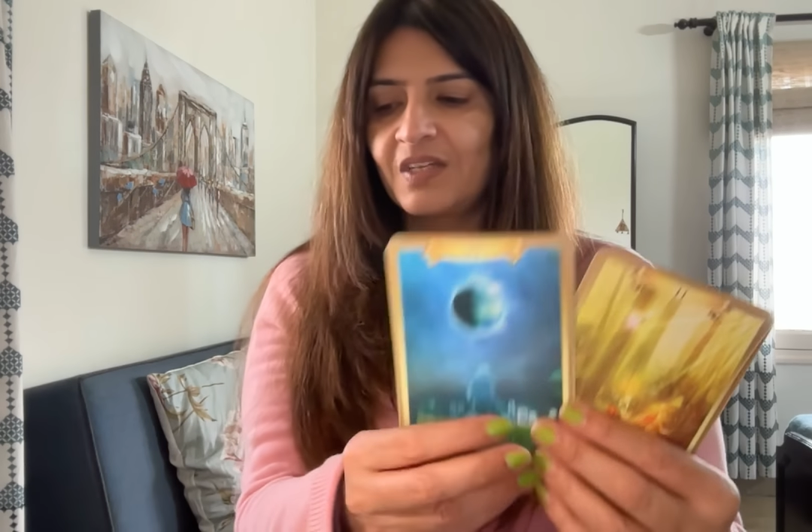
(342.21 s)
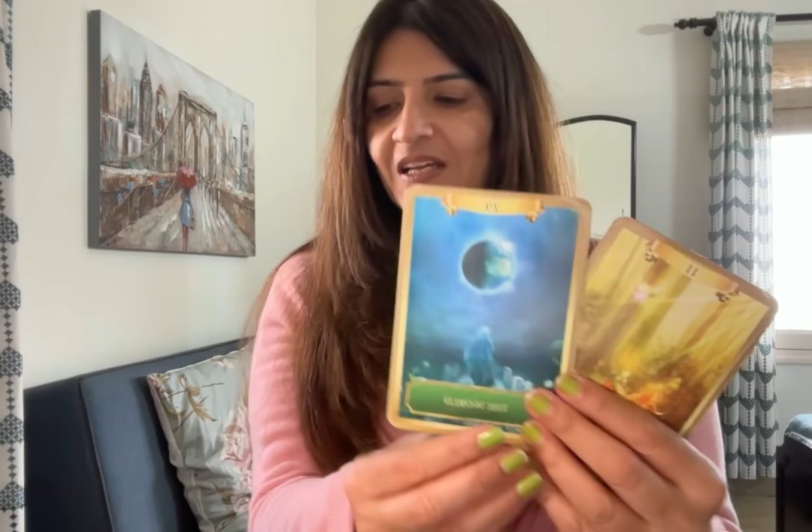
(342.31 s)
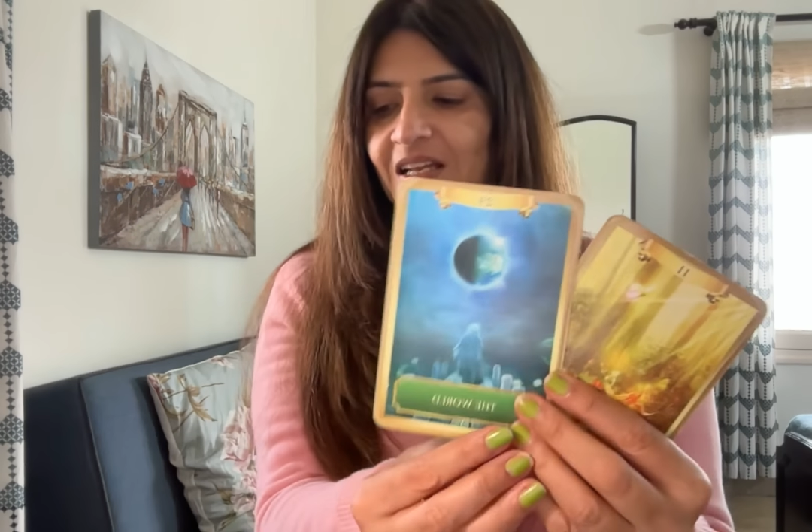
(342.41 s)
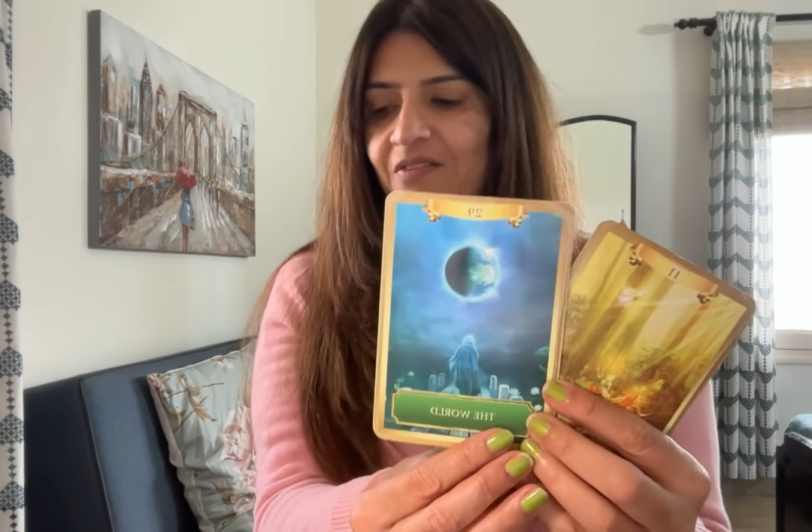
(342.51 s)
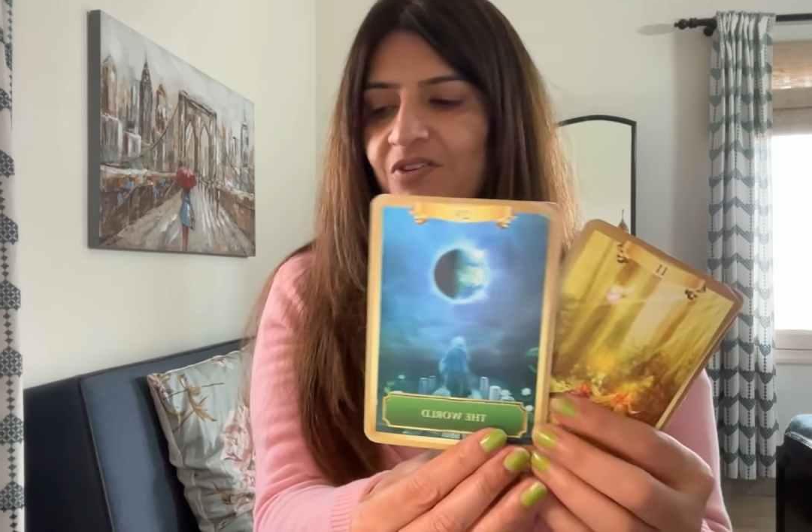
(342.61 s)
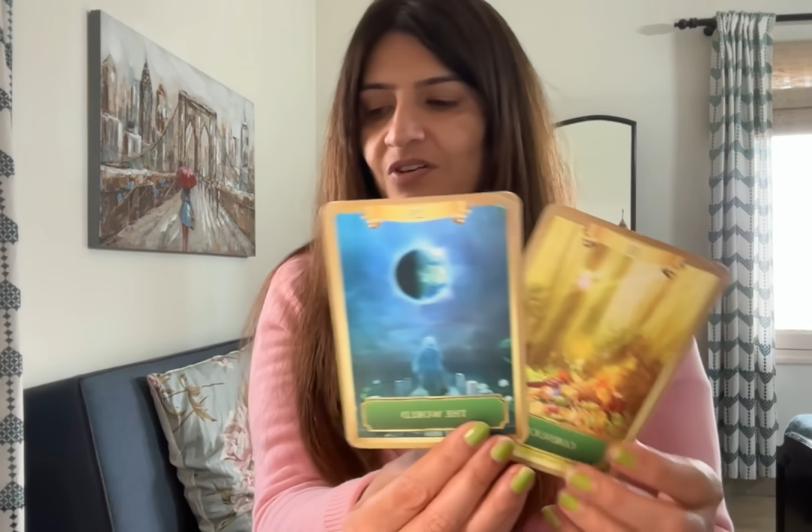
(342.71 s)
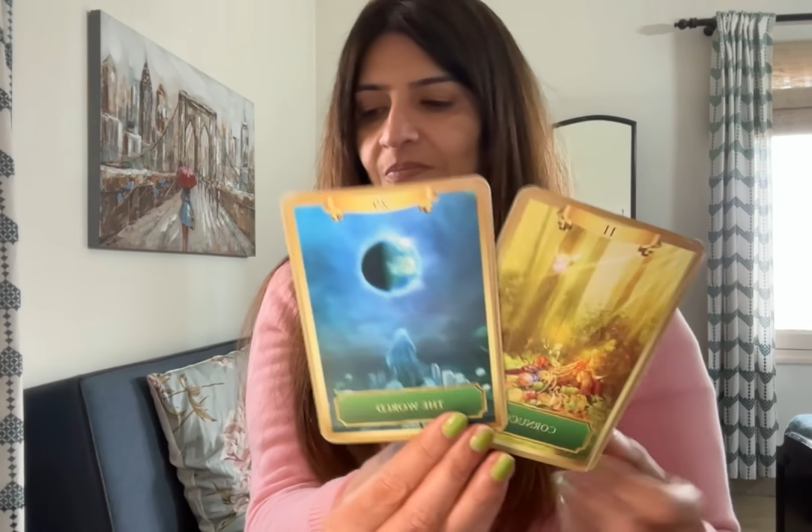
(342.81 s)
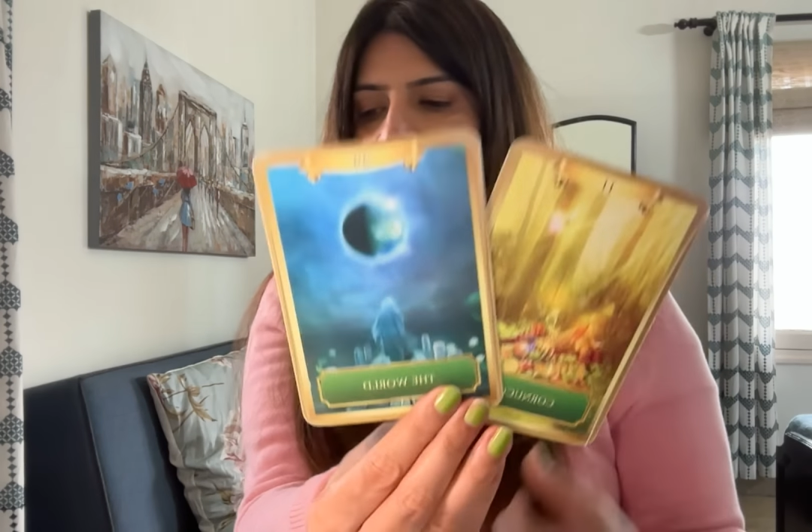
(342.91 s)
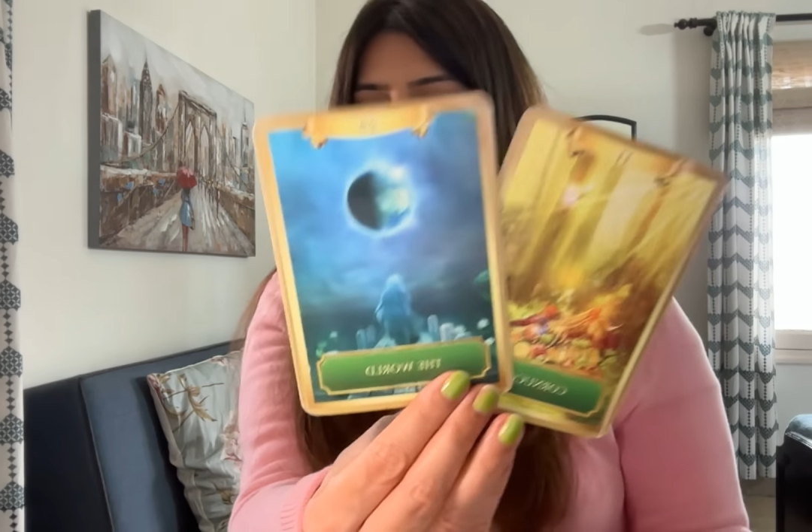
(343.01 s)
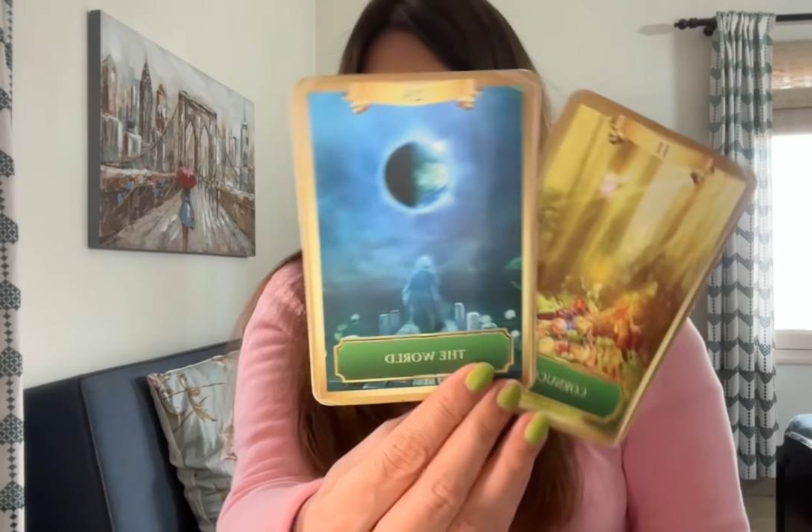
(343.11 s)
11
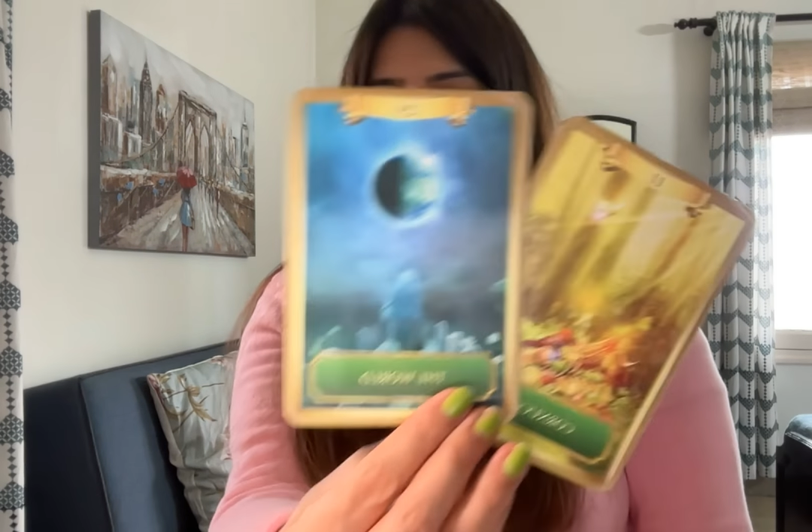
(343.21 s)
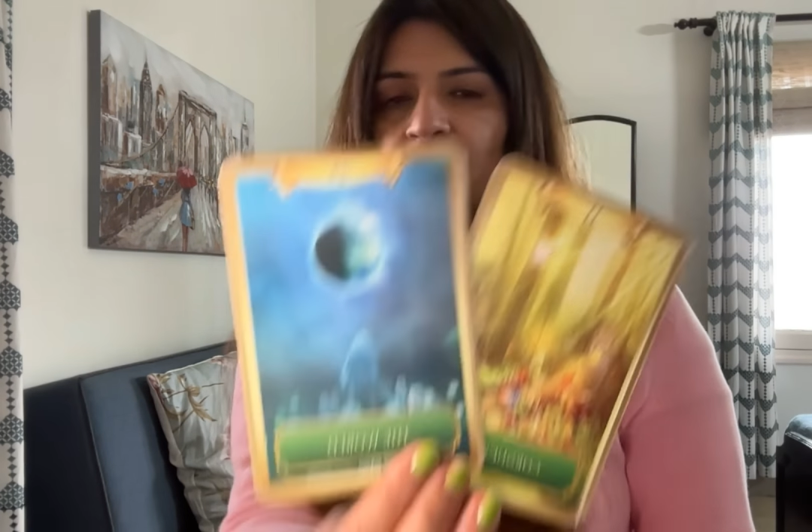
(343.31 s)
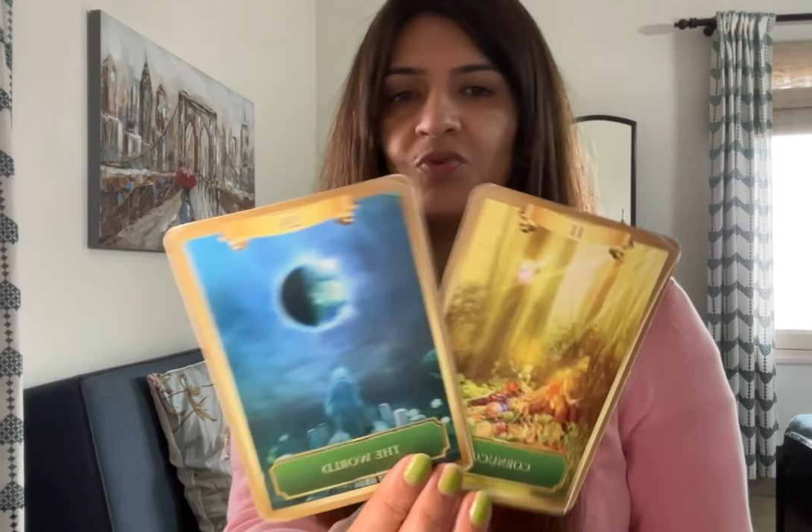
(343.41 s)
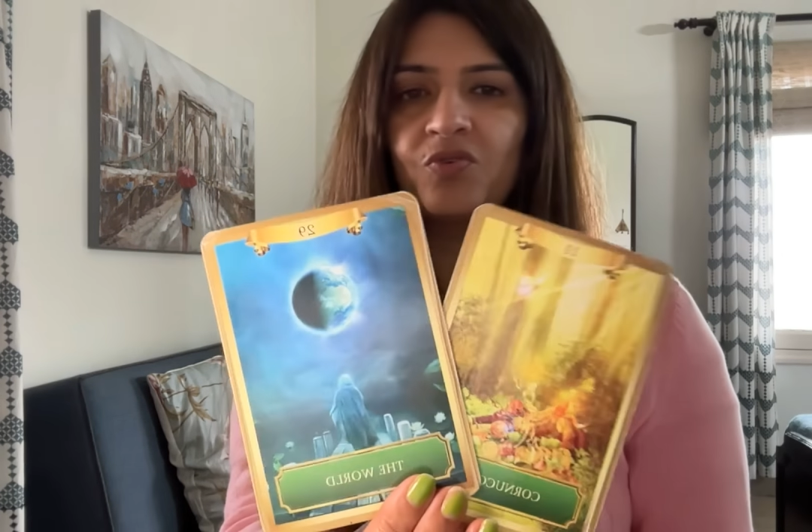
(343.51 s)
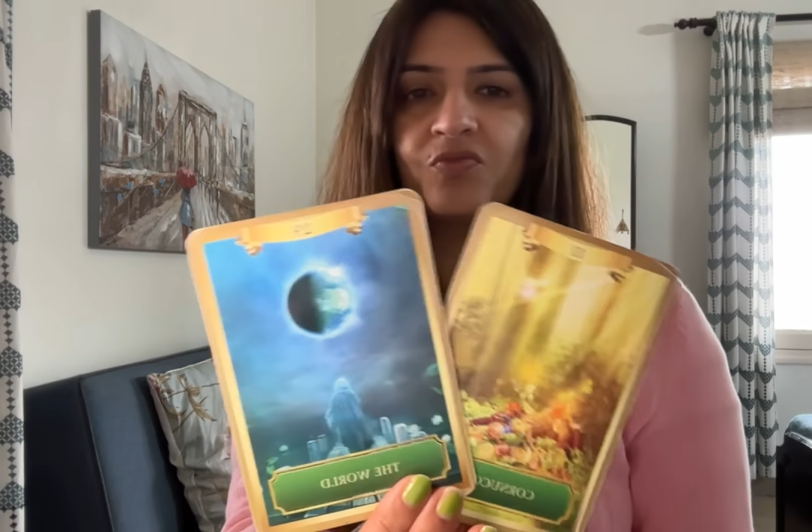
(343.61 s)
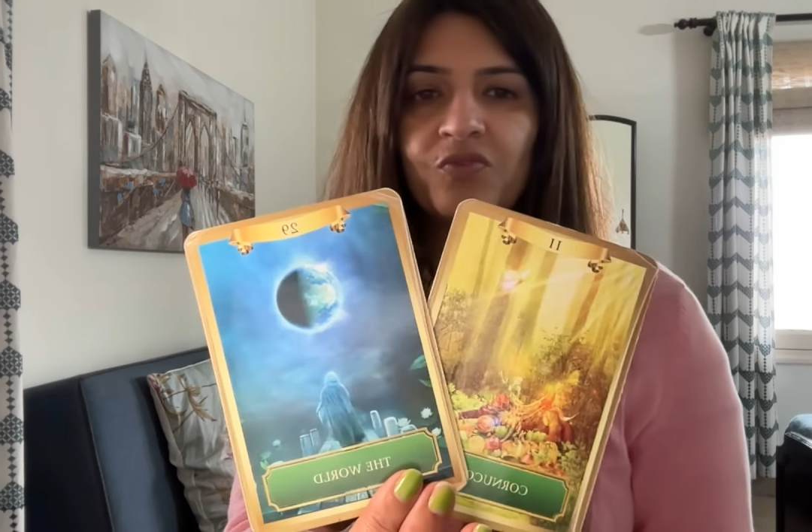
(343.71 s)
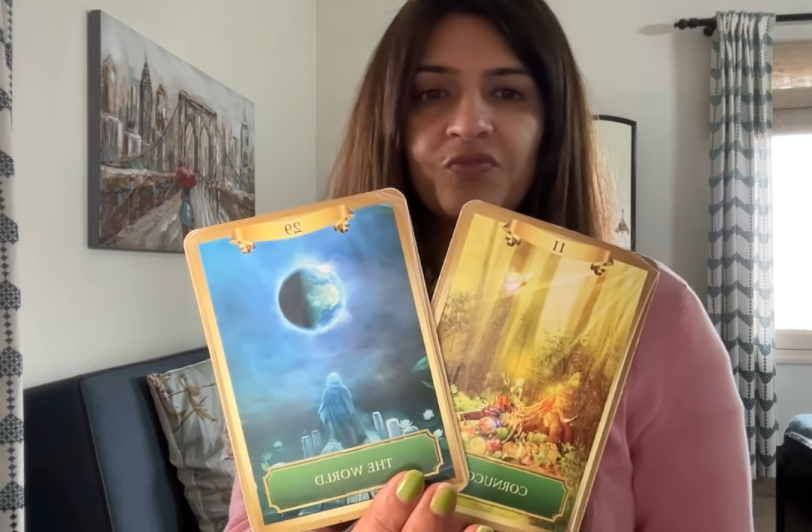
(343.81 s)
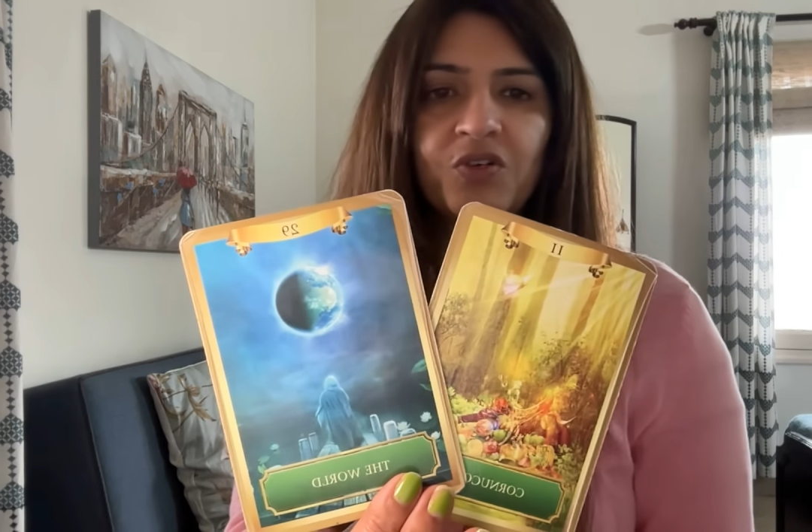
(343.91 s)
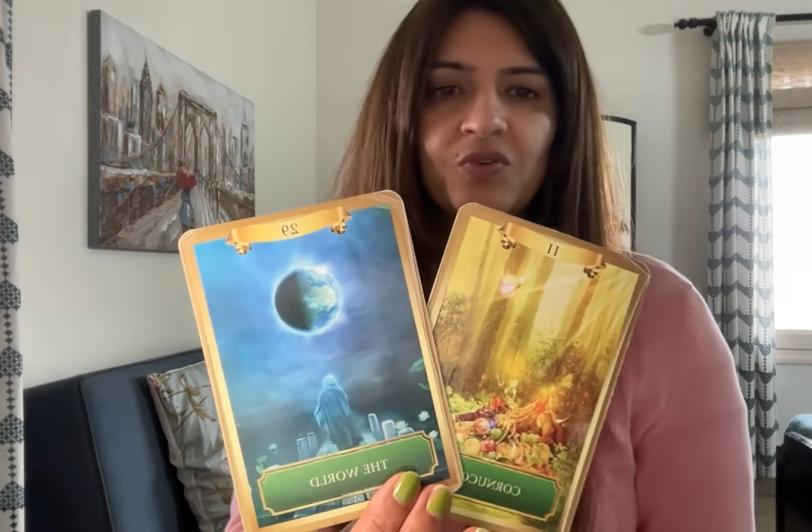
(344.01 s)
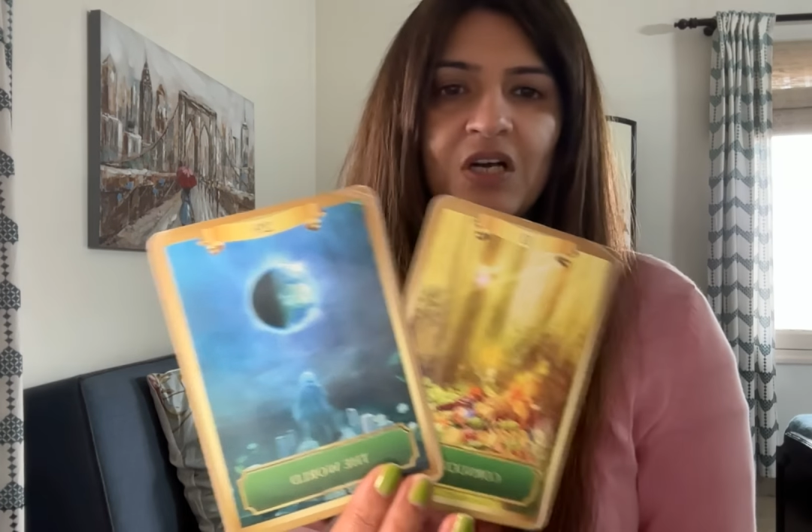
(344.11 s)
number is so beautiful
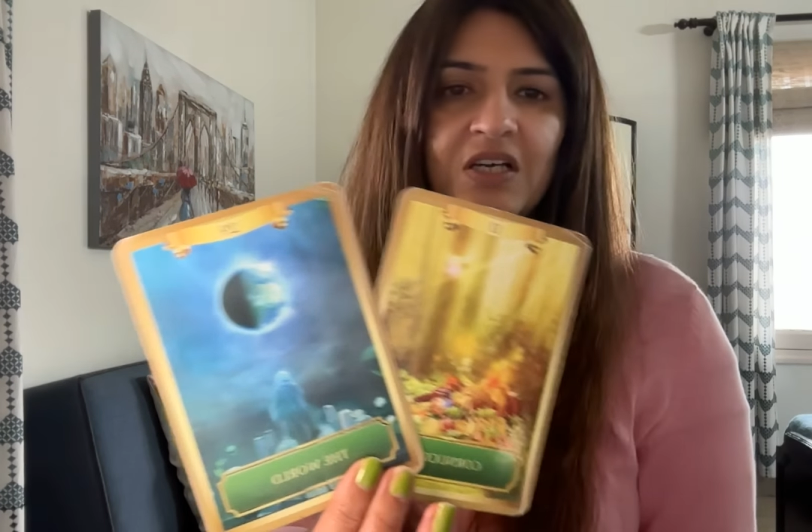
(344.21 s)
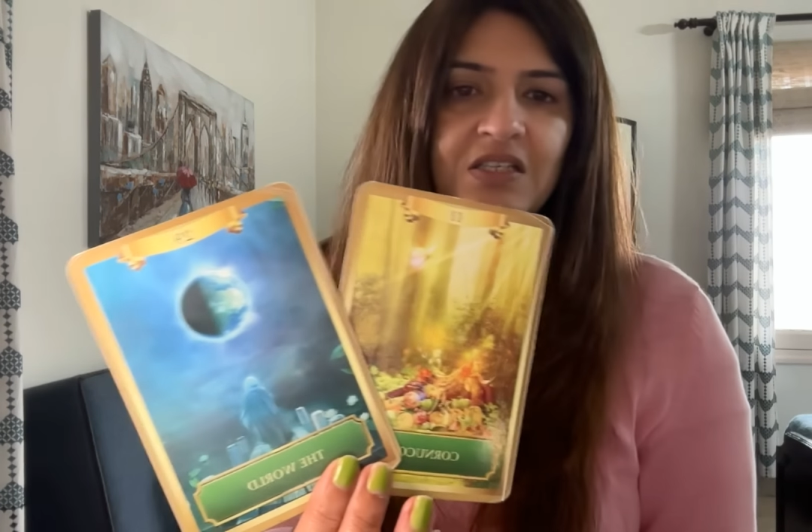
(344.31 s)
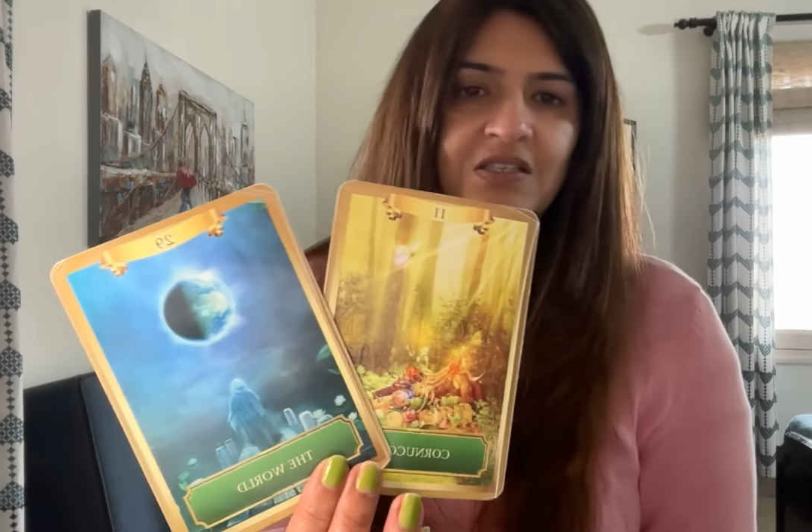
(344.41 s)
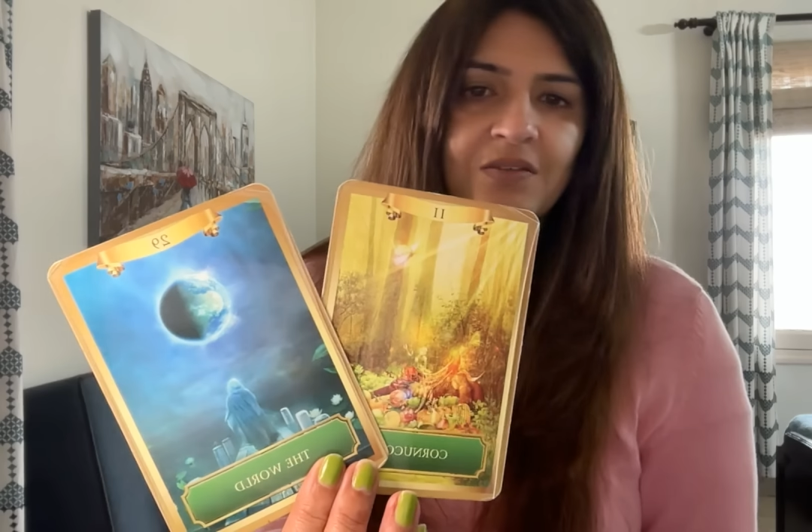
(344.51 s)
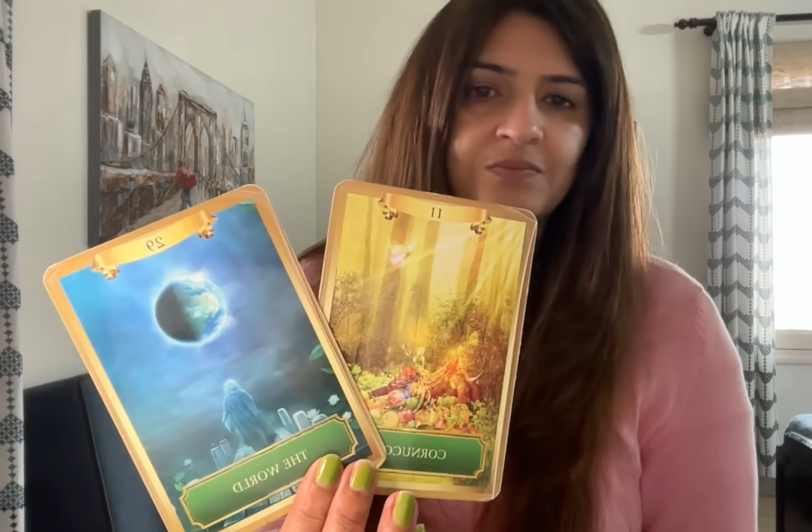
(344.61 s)
for you guys.